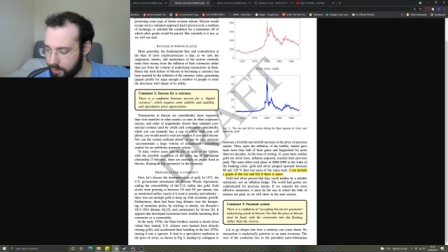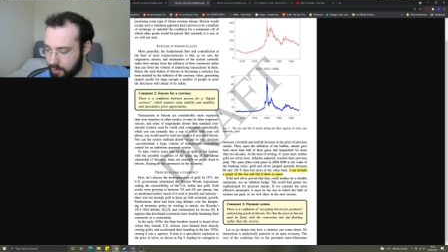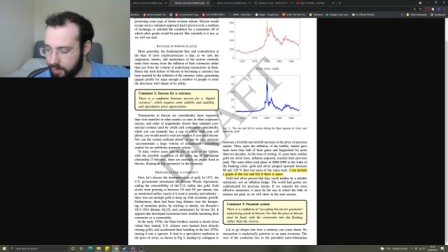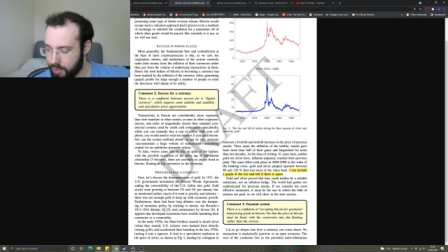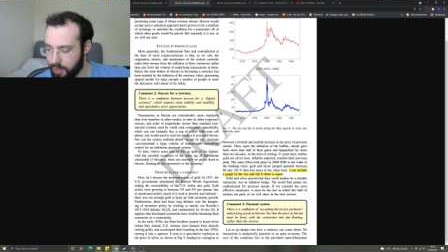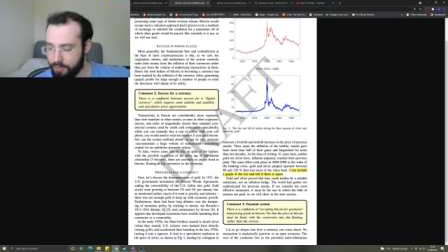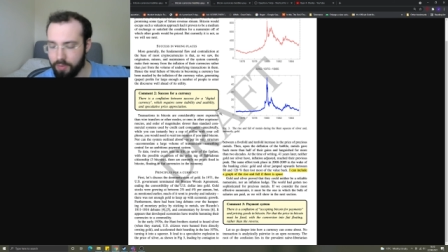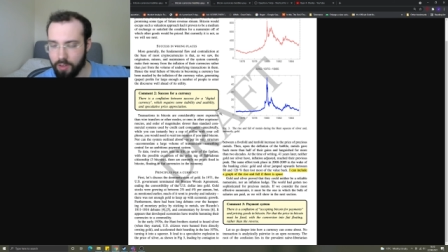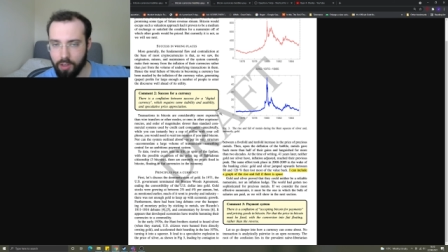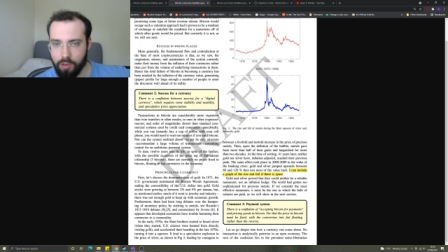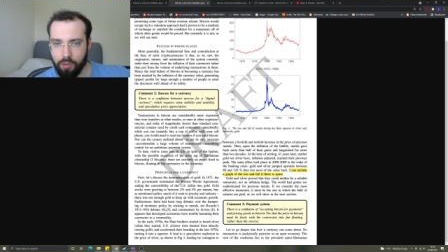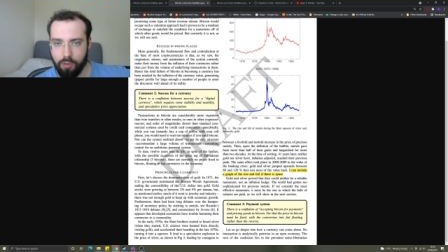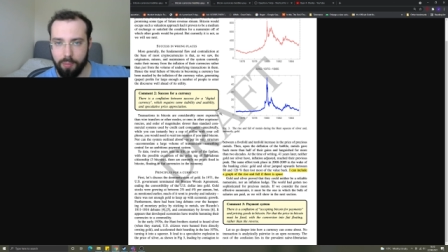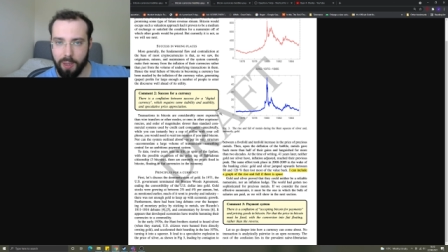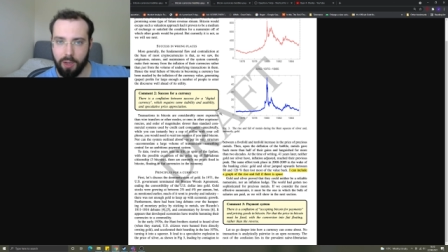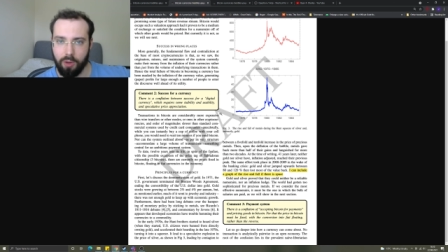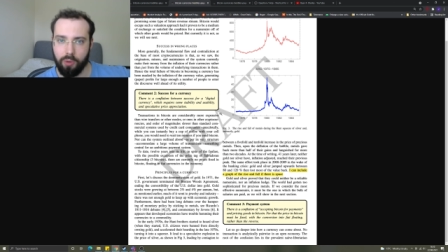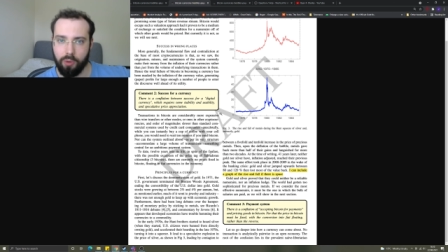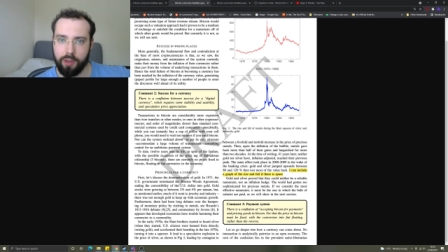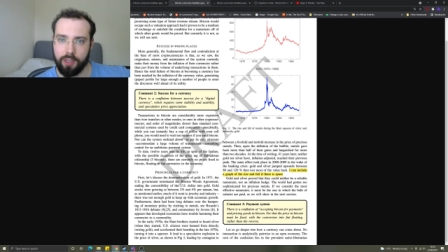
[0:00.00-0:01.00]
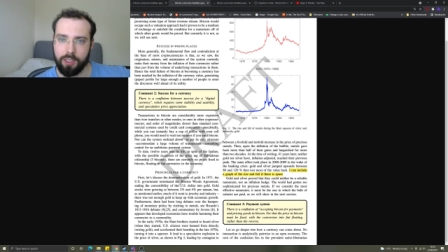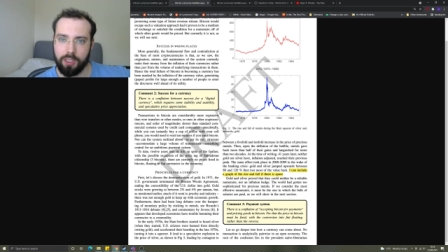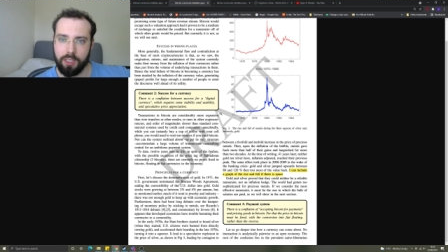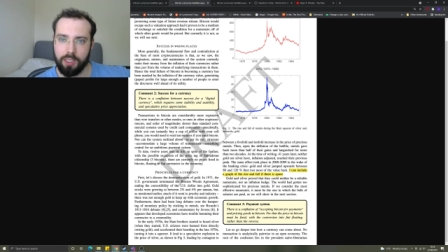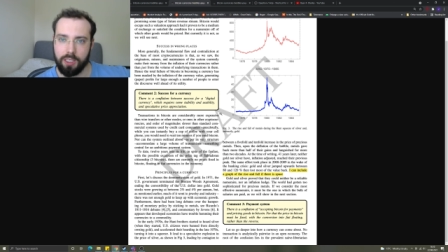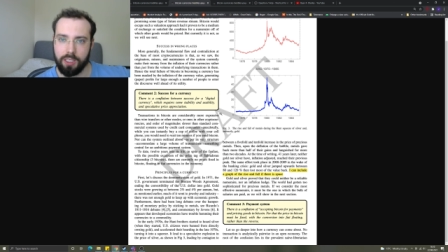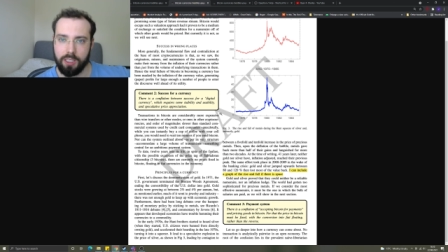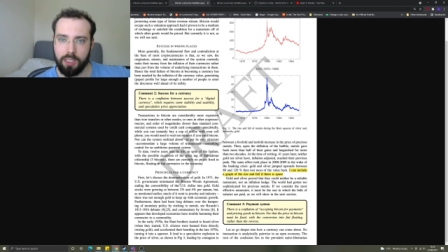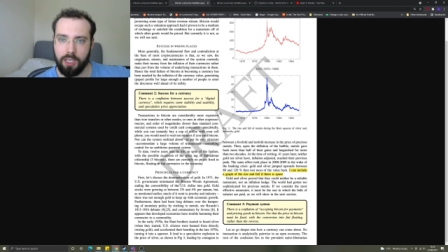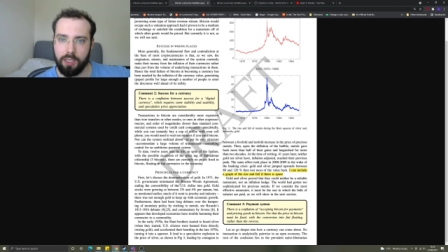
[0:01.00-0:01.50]
giving your Bitcoin to
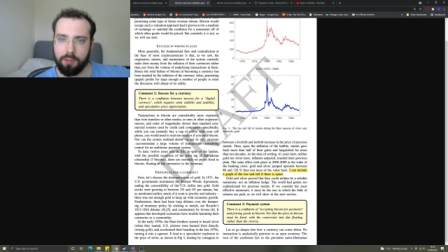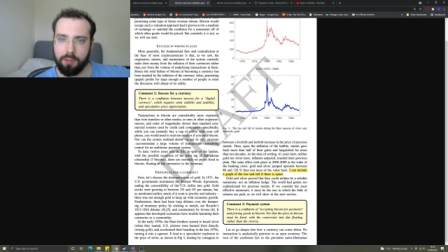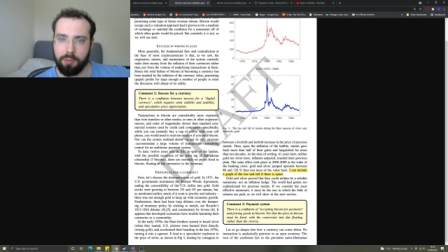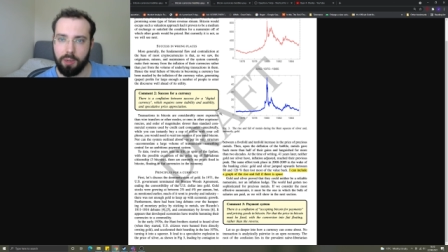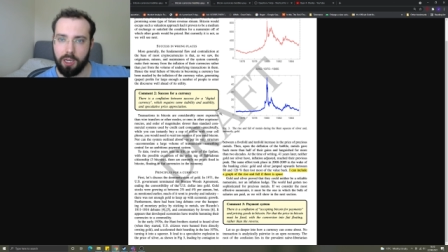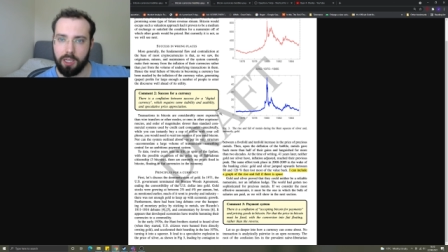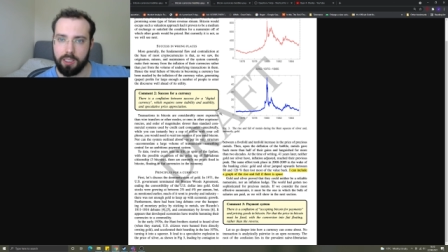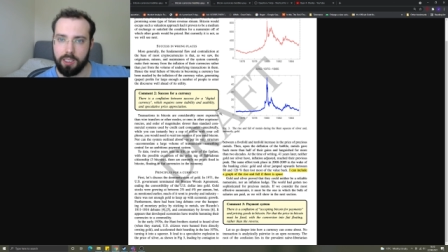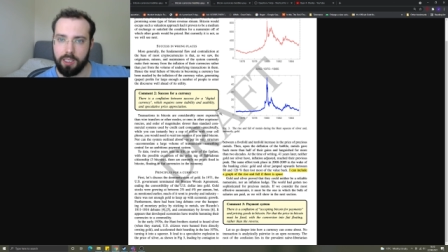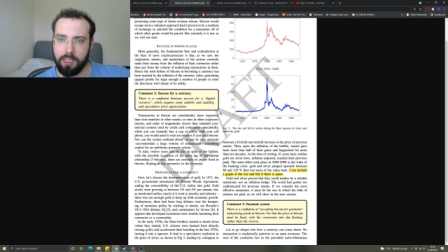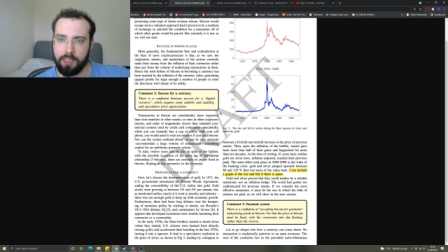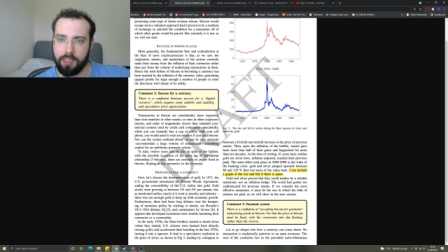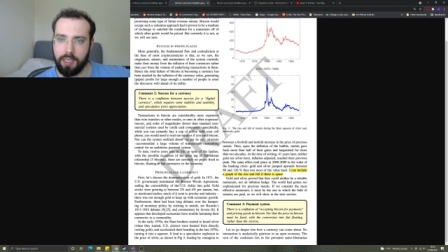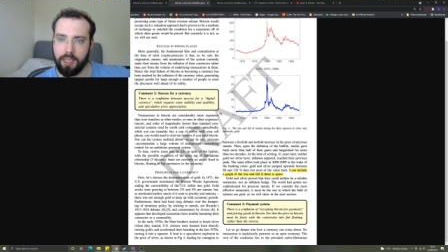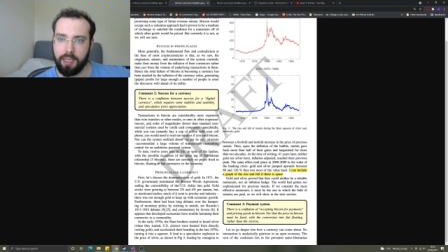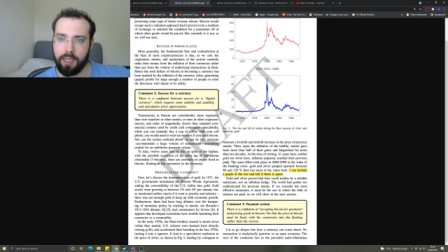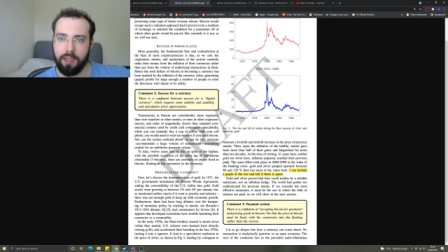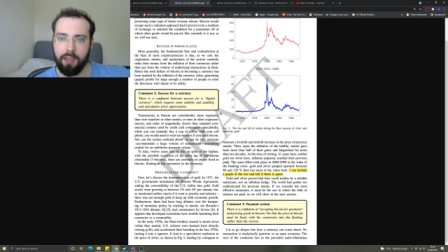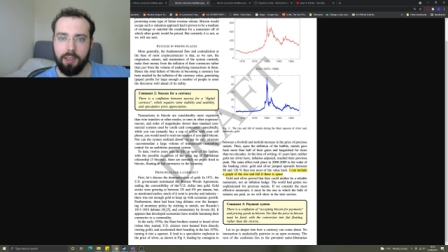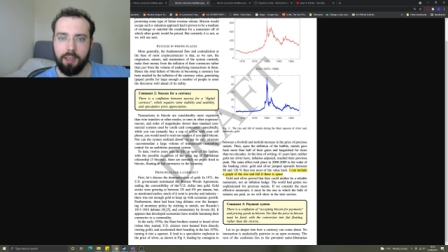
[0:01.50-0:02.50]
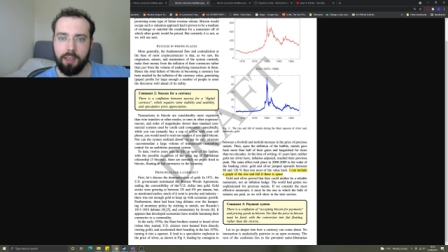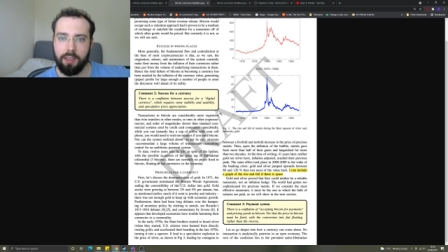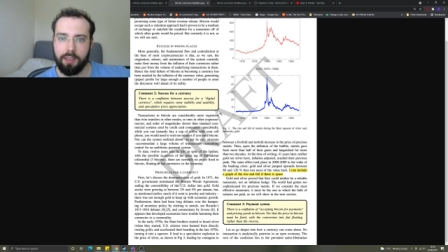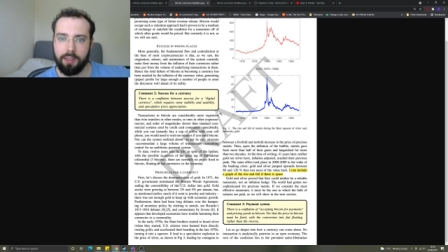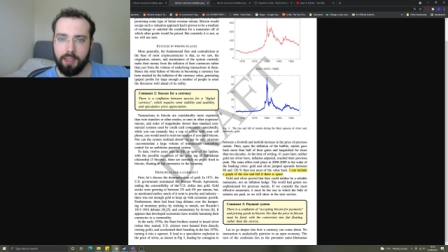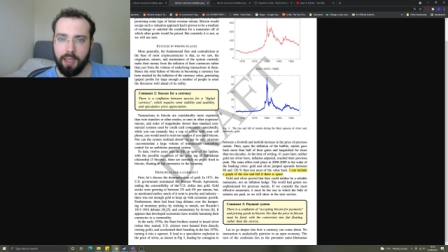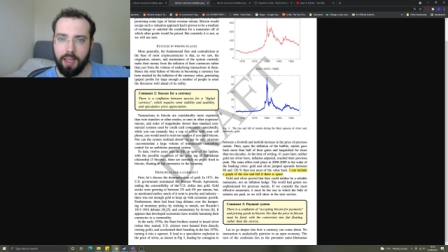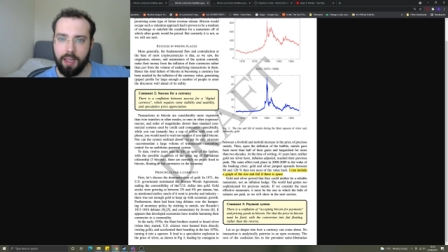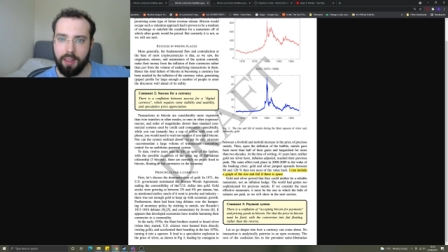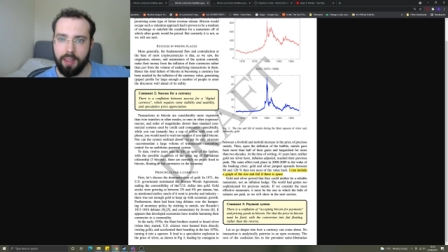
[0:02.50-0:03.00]
this third party thing.
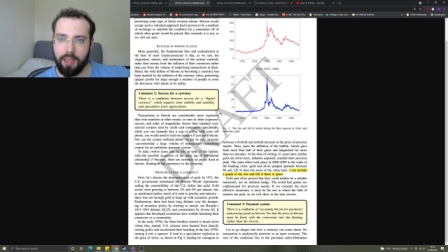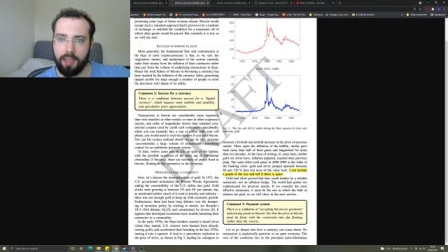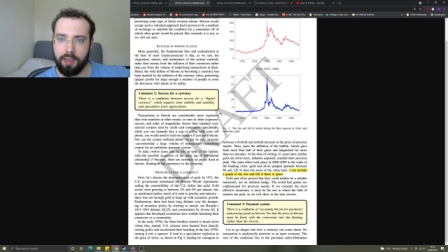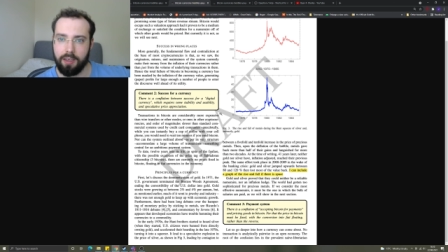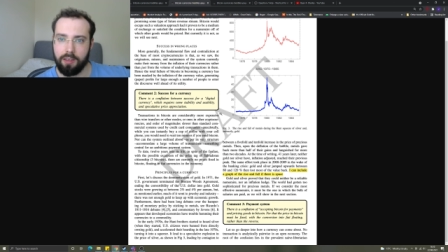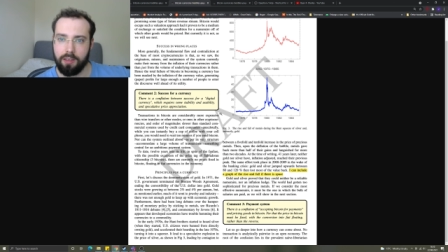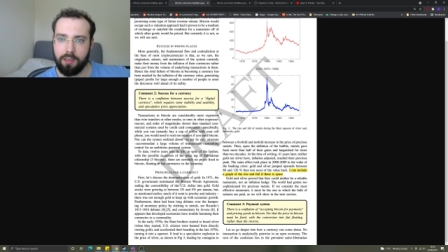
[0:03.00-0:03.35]
They then